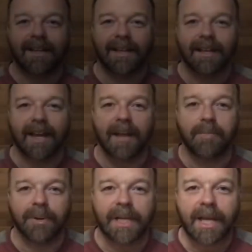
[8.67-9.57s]
G'day,
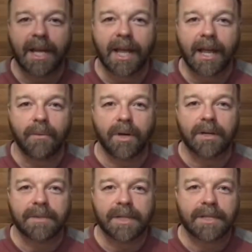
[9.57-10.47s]
Paul here, and
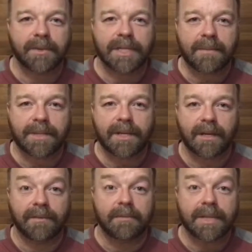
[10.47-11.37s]
welcome to this week's episode
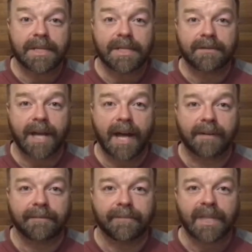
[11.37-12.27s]
of the Business of Art.
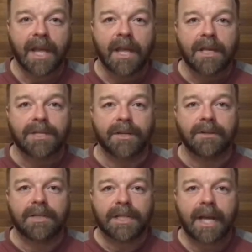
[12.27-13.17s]
So
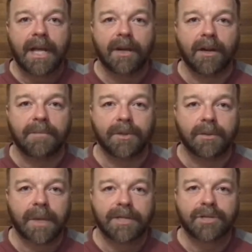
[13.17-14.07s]
today I'm
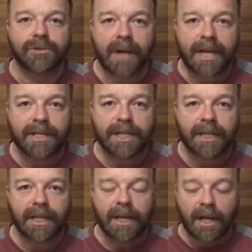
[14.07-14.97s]
talking about
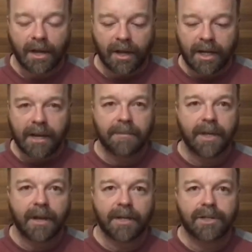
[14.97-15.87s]
strategy. I am
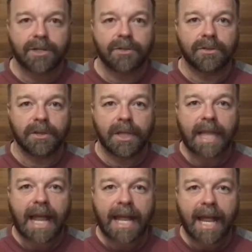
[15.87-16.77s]
going to
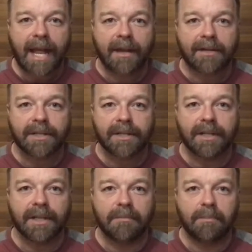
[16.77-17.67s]
lay out
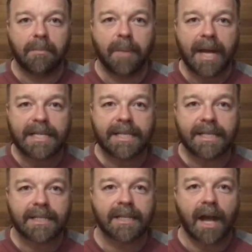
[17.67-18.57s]
the
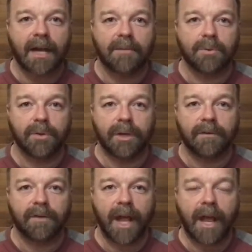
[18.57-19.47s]
basic starting point
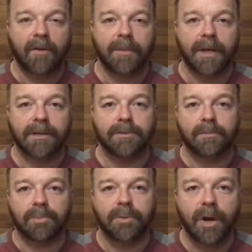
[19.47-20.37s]
for how I'm going to
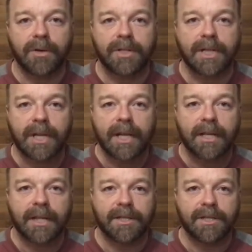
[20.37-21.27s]
approach
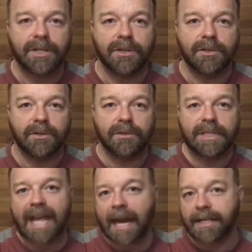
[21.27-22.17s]
this new
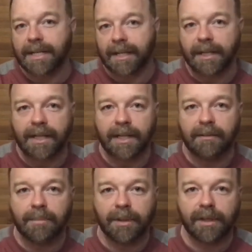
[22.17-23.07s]
tactic
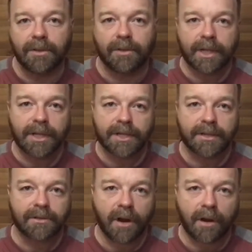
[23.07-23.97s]
in building an audience
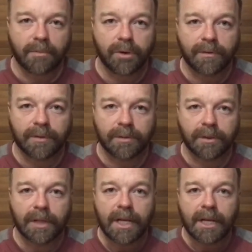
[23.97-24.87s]
and growing a
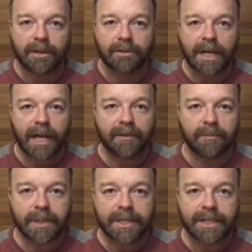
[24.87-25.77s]
profitable creative
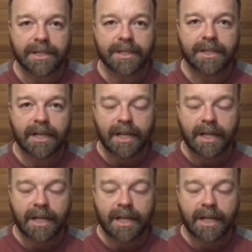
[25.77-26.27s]
business.